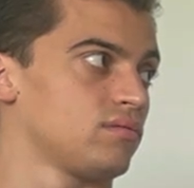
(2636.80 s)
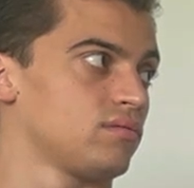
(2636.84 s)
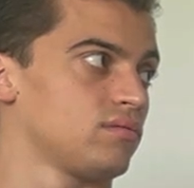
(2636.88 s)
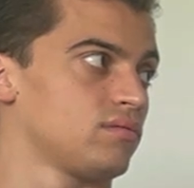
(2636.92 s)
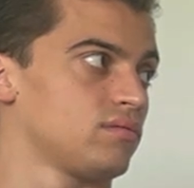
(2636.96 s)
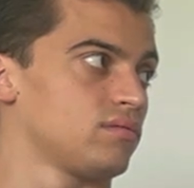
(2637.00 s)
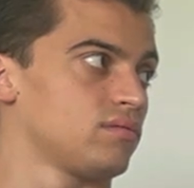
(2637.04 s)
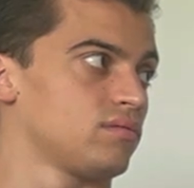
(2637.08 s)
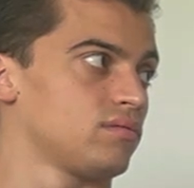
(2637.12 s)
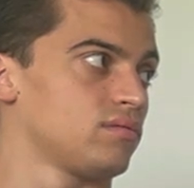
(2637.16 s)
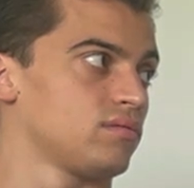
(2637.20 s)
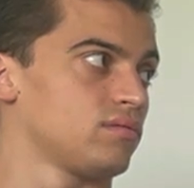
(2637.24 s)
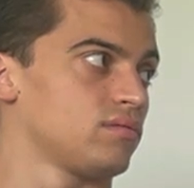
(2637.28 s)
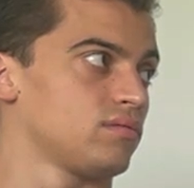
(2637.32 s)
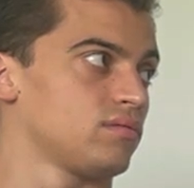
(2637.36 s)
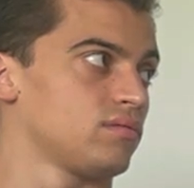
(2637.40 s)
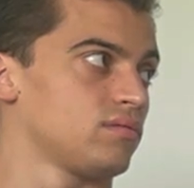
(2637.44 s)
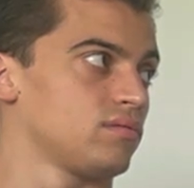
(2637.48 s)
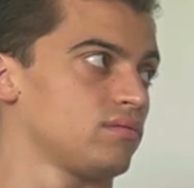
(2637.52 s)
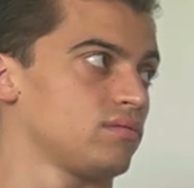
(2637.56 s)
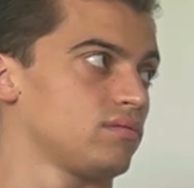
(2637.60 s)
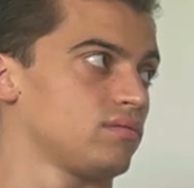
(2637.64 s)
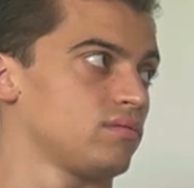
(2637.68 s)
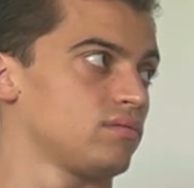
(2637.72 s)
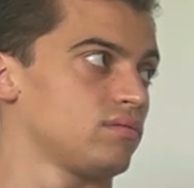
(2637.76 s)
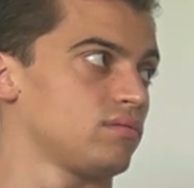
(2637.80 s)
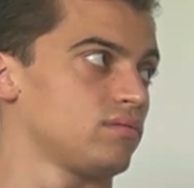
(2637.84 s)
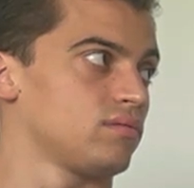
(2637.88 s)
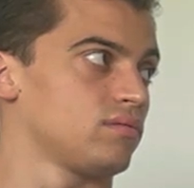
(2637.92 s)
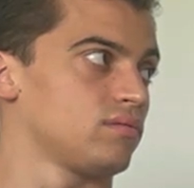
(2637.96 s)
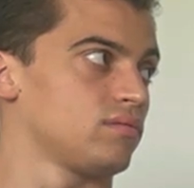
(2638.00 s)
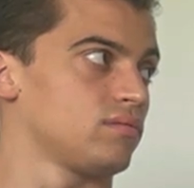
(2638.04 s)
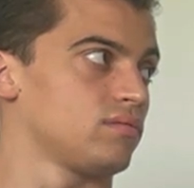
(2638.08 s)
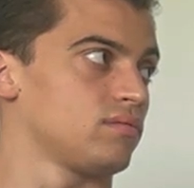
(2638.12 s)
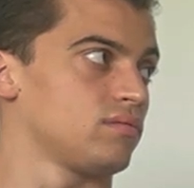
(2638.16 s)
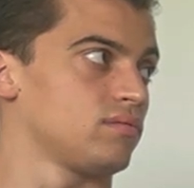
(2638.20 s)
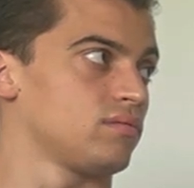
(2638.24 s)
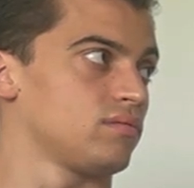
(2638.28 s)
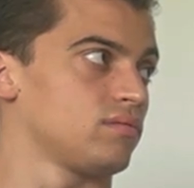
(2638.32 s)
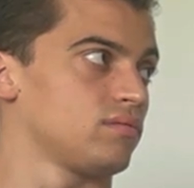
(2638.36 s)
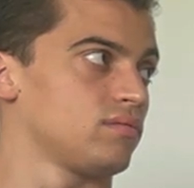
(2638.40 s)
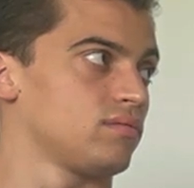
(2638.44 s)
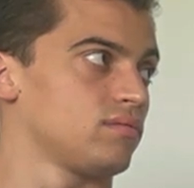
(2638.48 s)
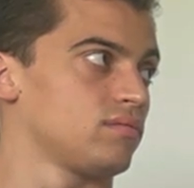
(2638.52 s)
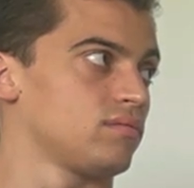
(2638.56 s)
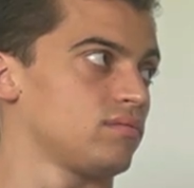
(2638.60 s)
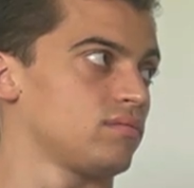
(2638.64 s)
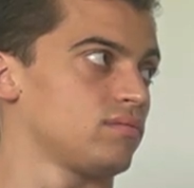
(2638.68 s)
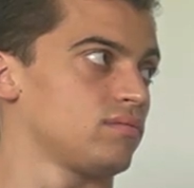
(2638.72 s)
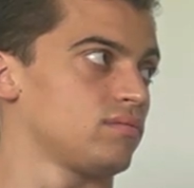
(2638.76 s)

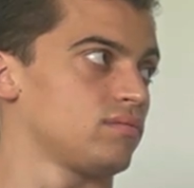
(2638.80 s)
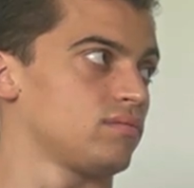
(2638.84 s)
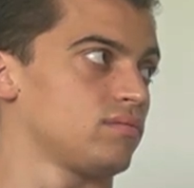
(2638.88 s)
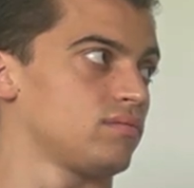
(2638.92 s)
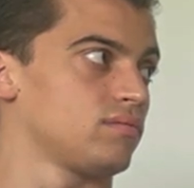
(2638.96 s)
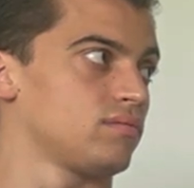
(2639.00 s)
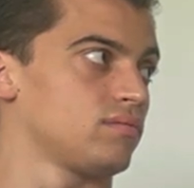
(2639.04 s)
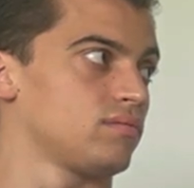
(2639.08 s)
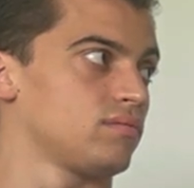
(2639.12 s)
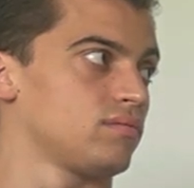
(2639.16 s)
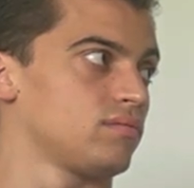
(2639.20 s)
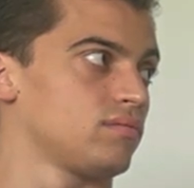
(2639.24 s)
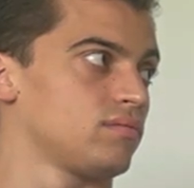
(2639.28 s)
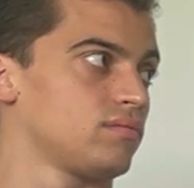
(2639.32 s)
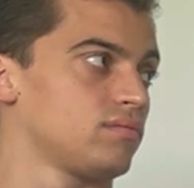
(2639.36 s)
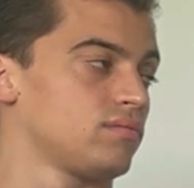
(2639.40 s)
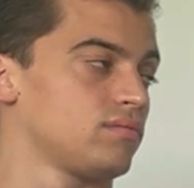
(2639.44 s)
This person isn't speaking.